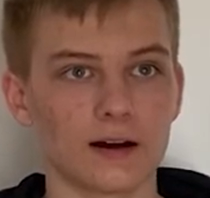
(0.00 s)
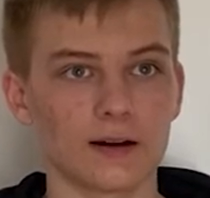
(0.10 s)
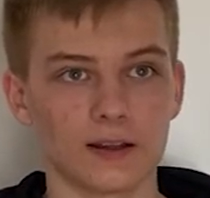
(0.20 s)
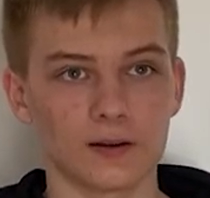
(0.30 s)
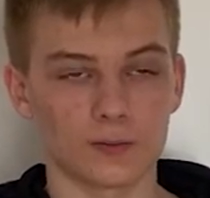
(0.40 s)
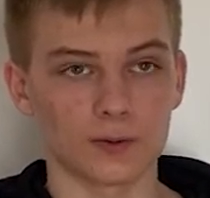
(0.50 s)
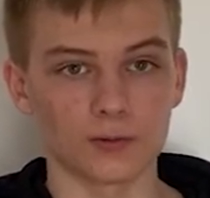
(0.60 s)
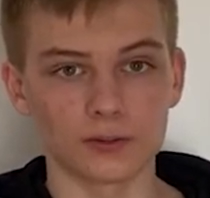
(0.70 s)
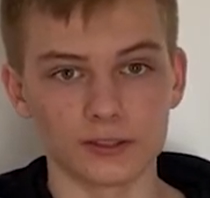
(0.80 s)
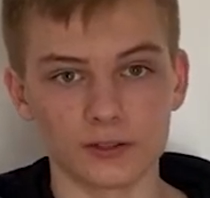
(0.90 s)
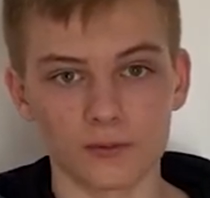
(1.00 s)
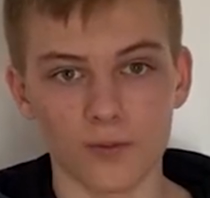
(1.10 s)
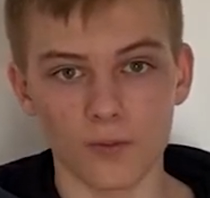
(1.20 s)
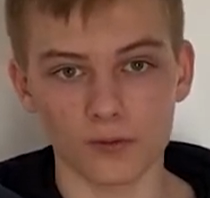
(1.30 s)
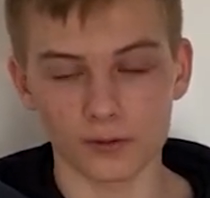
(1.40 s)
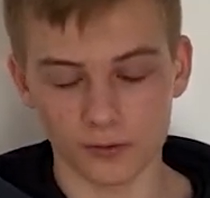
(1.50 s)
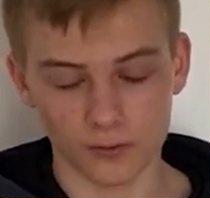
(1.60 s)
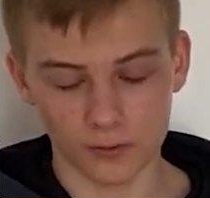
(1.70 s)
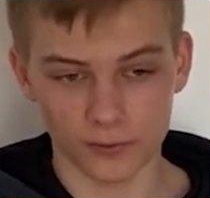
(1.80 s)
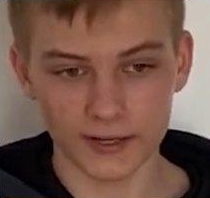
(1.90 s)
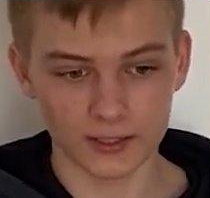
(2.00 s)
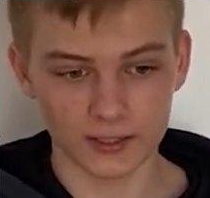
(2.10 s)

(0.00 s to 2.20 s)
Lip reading: it would be really great to